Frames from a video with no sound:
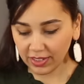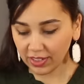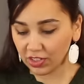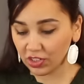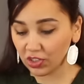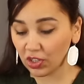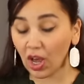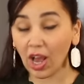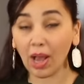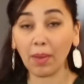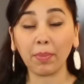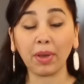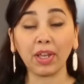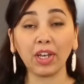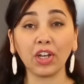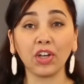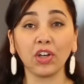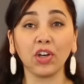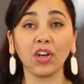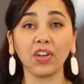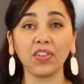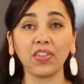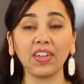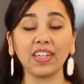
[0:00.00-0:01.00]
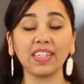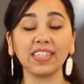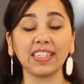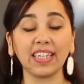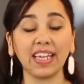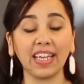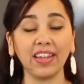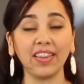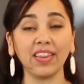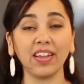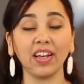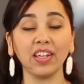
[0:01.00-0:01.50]
So I'm going to cook this
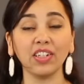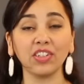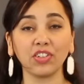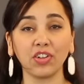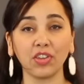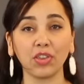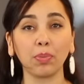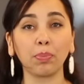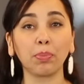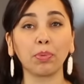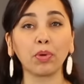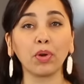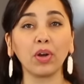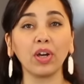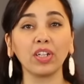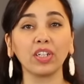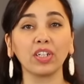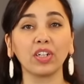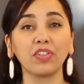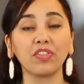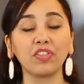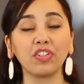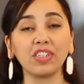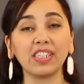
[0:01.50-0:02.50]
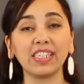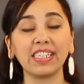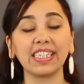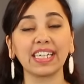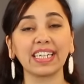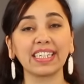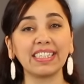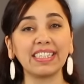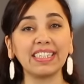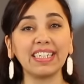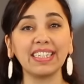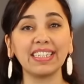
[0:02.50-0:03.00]
in under the broiler for
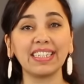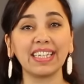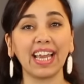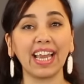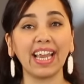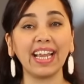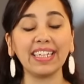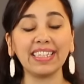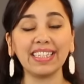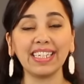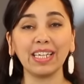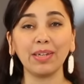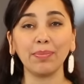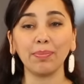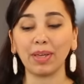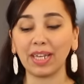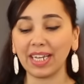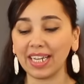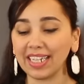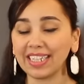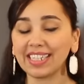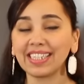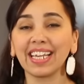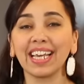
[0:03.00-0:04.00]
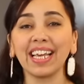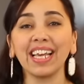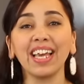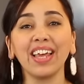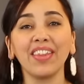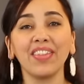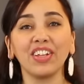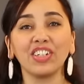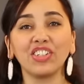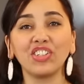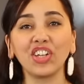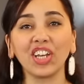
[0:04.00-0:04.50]
16 to 18 minutes.
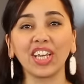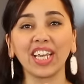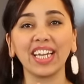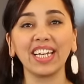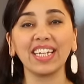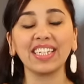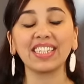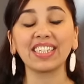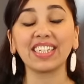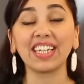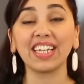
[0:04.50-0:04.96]
The chicken is